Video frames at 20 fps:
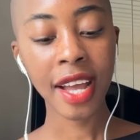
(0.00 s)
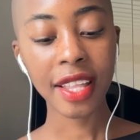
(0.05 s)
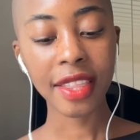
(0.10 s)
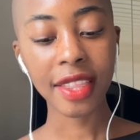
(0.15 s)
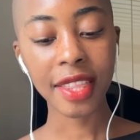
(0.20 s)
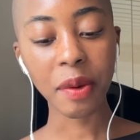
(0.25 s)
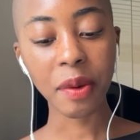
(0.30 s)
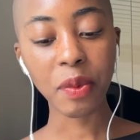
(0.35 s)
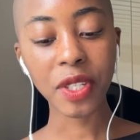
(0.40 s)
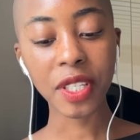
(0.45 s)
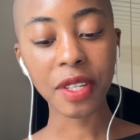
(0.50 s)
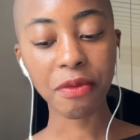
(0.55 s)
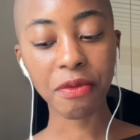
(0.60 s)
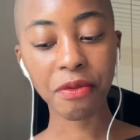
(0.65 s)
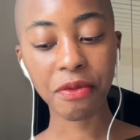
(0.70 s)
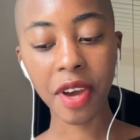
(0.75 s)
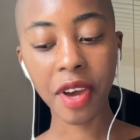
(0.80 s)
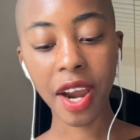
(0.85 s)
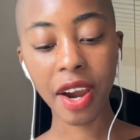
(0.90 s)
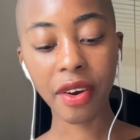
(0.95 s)
There was a
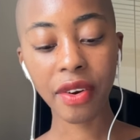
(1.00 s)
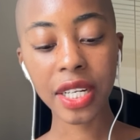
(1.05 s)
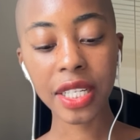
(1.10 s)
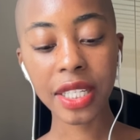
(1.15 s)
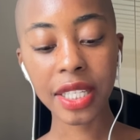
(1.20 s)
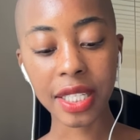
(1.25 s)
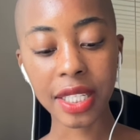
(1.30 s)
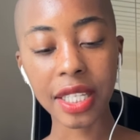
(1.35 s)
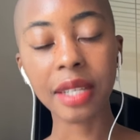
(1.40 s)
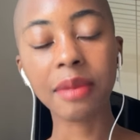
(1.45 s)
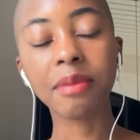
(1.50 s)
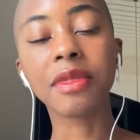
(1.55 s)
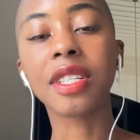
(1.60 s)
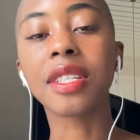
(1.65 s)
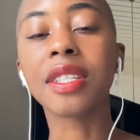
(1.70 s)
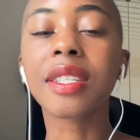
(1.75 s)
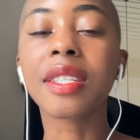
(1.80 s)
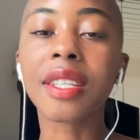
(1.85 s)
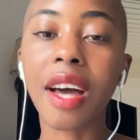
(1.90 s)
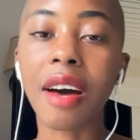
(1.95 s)
very deep
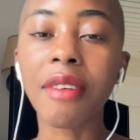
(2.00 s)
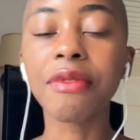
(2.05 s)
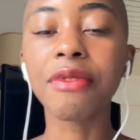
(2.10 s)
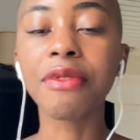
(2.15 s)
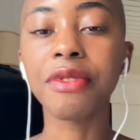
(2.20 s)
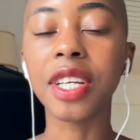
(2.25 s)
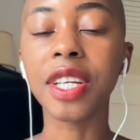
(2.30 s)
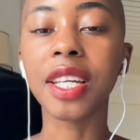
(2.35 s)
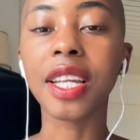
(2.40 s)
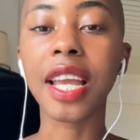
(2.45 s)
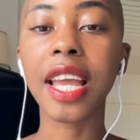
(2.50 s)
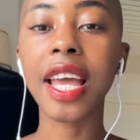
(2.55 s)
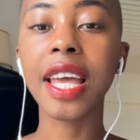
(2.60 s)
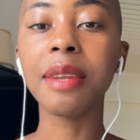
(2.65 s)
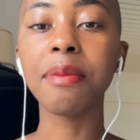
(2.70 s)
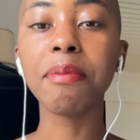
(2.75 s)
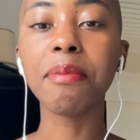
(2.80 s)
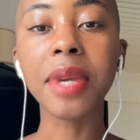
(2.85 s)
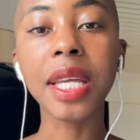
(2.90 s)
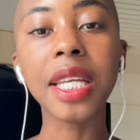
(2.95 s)
discomfort
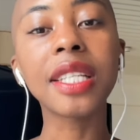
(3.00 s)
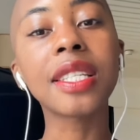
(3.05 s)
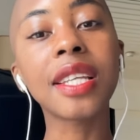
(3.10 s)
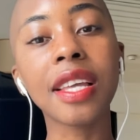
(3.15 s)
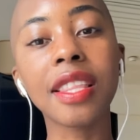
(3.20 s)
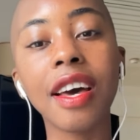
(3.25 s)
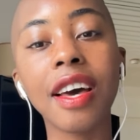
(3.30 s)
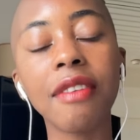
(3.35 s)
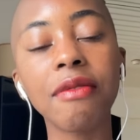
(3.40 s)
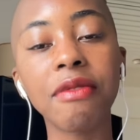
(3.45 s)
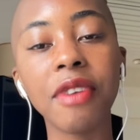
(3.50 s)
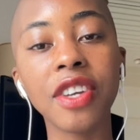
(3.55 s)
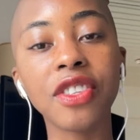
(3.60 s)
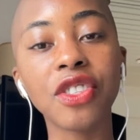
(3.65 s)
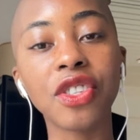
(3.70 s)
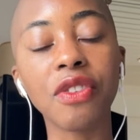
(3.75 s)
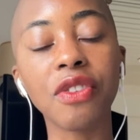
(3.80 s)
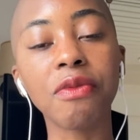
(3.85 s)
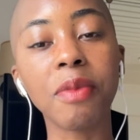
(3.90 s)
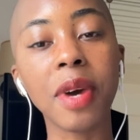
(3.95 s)
in meeting that
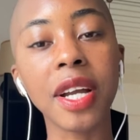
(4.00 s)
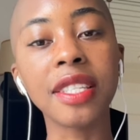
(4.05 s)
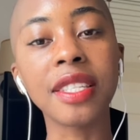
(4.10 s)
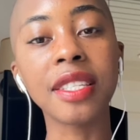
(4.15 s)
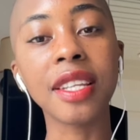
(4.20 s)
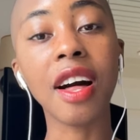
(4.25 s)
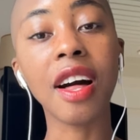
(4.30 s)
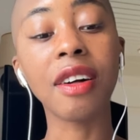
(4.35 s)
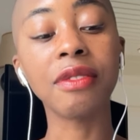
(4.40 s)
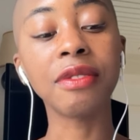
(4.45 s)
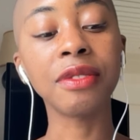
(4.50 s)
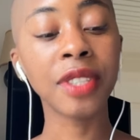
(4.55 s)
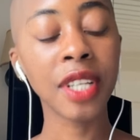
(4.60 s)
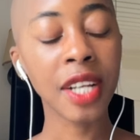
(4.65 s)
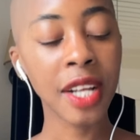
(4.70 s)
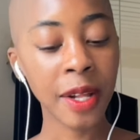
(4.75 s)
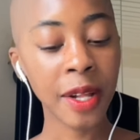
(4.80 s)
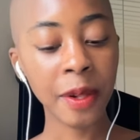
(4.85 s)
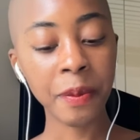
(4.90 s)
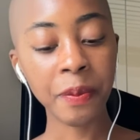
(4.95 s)
version of myself
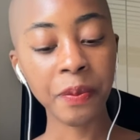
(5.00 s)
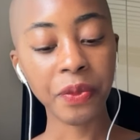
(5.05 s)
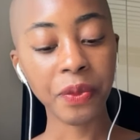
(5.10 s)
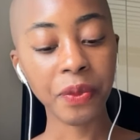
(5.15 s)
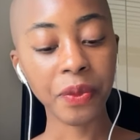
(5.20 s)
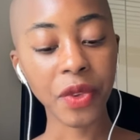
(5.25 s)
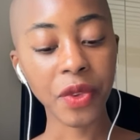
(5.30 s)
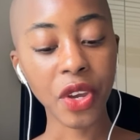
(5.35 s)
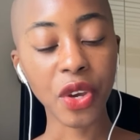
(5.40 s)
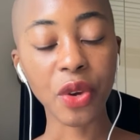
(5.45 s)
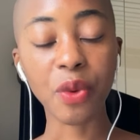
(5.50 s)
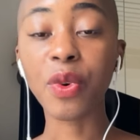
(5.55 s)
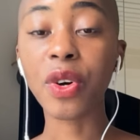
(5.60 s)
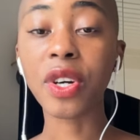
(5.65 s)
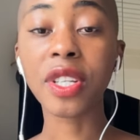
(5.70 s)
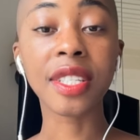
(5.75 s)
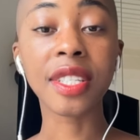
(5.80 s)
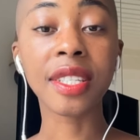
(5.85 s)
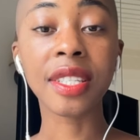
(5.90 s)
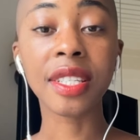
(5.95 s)
who
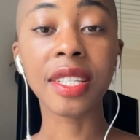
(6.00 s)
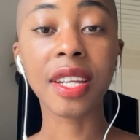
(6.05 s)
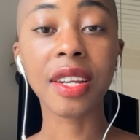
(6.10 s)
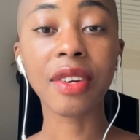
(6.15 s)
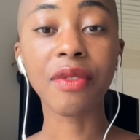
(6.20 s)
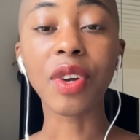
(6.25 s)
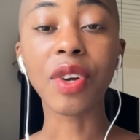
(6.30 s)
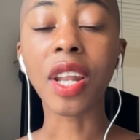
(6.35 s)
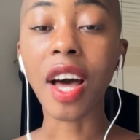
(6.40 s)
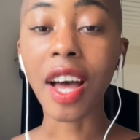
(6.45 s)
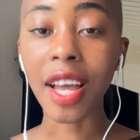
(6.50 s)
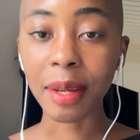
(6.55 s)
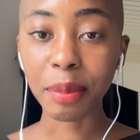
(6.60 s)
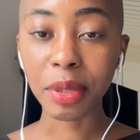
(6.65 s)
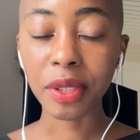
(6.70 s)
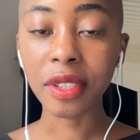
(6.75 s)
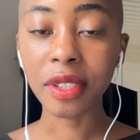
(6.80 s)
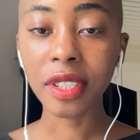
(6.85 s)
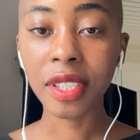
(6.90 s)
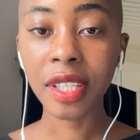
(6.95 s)
was
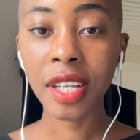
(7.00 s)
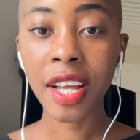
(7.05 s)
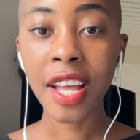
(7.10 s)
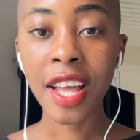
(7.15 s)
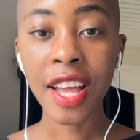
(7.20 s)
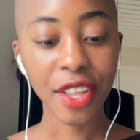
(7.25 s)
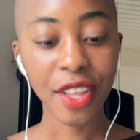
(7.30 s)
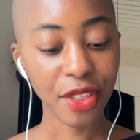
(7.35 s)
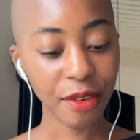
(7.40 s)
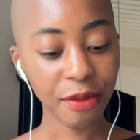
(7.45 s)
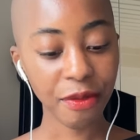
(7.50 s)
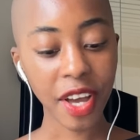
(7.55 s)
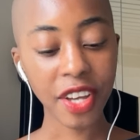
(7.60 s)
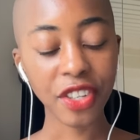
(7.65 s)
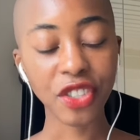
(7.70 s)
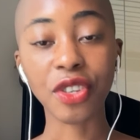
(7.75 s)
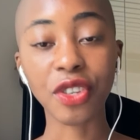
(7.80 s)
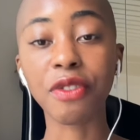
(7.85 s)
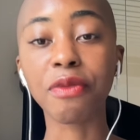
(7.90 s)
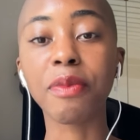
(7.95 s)
reliable, the
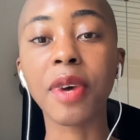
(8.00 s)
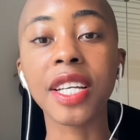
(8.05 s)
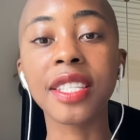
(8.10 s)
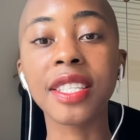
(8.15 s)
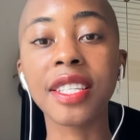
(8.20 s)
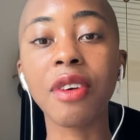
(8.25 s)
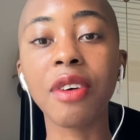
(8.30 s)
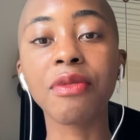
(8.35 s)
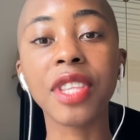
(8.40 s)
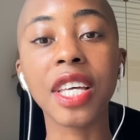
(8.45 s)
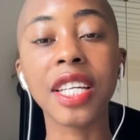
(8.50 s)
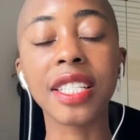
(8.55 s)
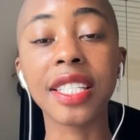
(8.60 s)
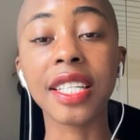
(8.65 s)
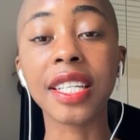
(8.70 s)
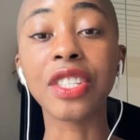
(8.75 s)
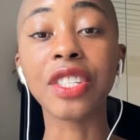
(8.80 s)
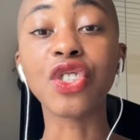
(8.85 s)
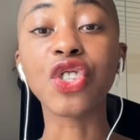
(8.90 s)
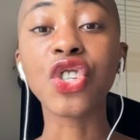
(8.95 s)
version of myself that
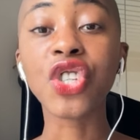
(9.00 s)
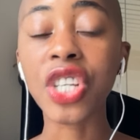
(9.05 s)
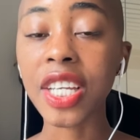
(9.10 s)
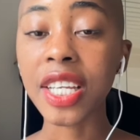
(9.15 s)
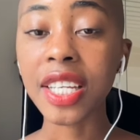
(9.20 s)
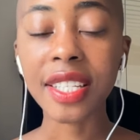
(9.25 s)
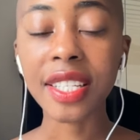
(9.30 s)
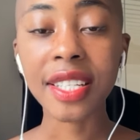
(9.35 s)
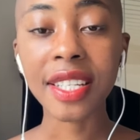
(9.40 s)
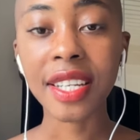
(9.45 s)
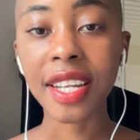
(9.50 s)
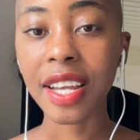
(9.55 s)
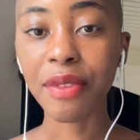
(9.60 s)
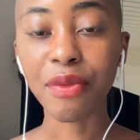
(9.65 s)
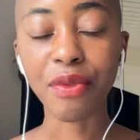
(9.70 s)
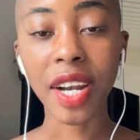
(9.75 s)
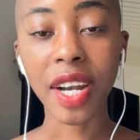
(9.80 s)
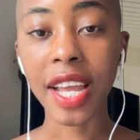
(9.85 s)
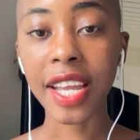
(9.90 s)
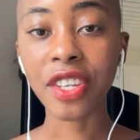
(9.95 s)
didn't cheat
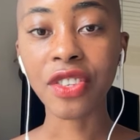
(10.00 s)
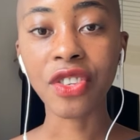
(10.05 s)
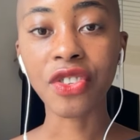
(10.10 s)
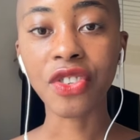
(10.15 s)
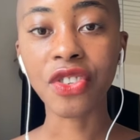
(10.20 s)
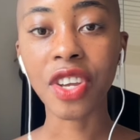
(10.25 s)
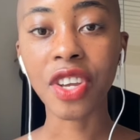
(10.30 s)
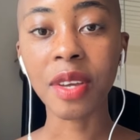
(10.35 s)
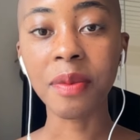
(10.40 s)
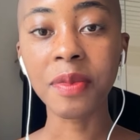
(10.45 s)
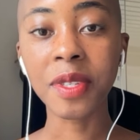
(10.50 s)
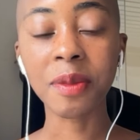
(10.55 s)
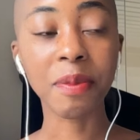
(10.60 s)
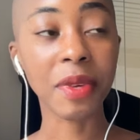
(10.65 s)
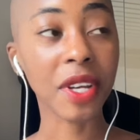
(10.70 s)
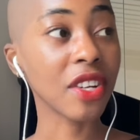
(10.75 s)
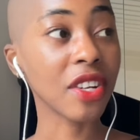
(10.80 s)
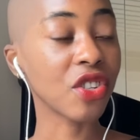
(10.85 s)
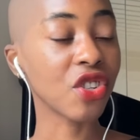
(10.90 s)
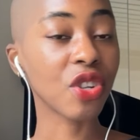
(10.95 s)
in relationships
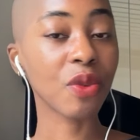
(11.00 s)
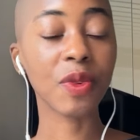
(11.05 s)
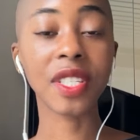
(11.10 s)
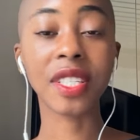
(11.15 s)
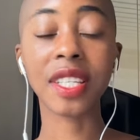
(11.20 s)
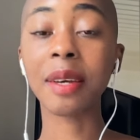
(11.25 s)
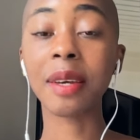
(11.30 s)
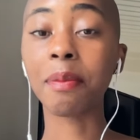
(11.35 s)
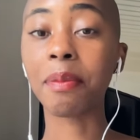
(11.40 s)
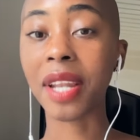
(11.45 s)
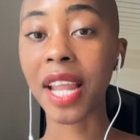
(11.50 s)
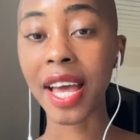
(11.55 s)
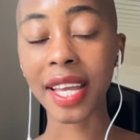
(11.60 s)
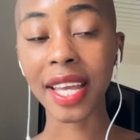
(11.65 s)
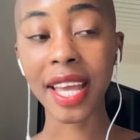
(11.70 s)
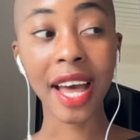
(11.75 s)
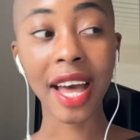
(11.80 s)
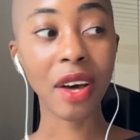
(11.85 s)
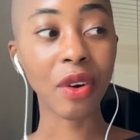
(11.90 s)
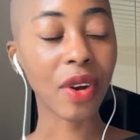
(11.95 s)
because she was in a
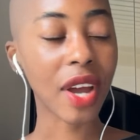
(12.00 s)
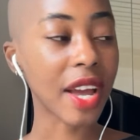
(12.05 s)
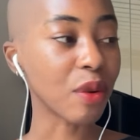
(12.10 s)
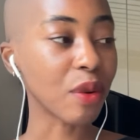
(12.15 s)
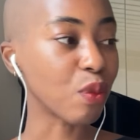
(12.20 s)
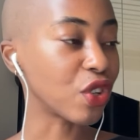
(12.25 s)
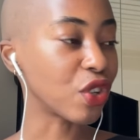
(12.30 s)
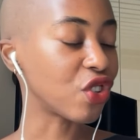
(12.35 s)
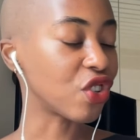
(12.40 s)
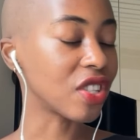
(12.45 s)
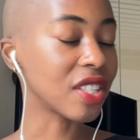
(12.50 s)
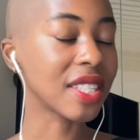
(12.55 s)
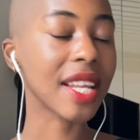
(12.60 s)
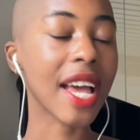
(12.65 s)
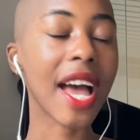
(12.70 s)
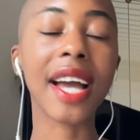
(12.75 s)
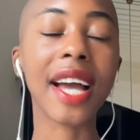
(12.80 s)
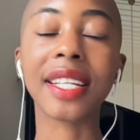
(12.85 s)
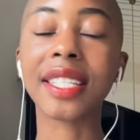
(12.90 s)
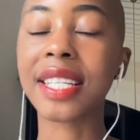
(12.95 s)
blackout and would just
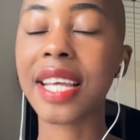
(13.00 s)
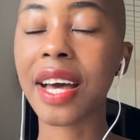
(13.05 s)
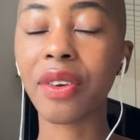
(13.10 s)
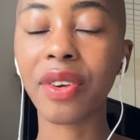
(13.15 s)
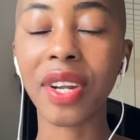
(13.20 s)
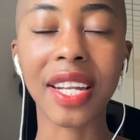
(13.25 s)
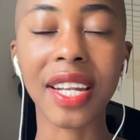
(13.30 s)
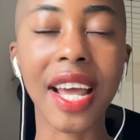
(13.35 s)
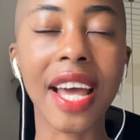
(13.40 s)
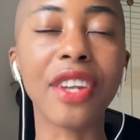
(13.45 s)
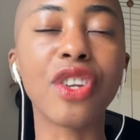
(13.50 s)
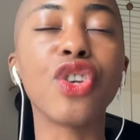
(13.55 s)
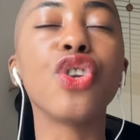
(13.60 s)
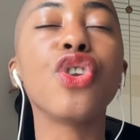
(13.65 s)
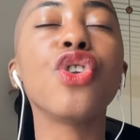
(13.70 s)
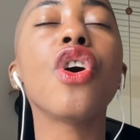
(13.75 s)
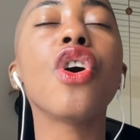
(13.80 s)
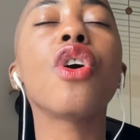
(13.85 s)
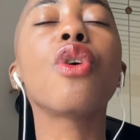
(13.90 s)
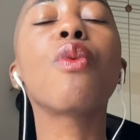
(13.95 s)
act out and had
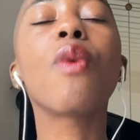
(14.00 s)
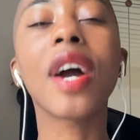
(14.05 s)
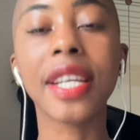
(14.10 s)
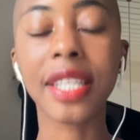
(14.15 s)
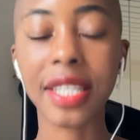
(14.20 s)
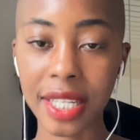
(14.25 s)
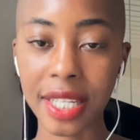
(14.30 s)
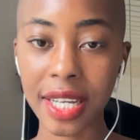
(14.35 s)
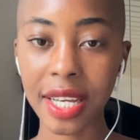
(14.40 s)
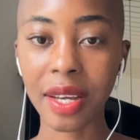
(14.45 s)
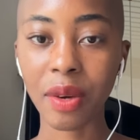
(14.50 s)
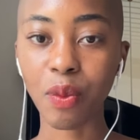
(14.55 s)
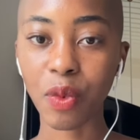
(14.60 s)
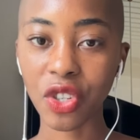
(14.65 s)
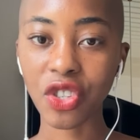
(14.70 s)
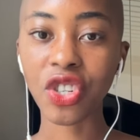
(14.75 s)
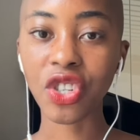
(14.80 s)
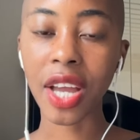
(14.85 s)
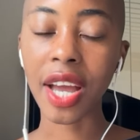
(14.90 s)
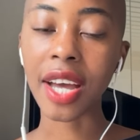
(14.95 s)
no idea
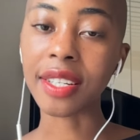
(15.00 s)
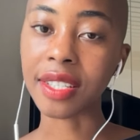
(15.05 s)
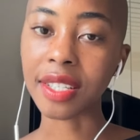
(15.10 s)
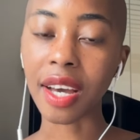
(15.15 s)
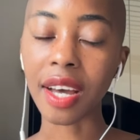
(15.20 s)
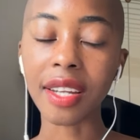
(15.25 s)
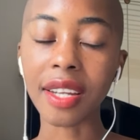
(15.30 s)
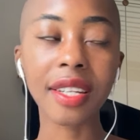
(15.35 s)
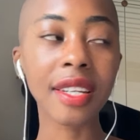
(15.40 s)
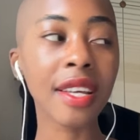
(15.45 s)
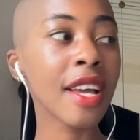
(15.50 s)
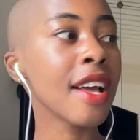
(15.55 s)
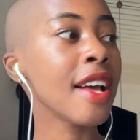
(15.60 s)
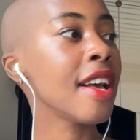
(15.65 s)
what she had done.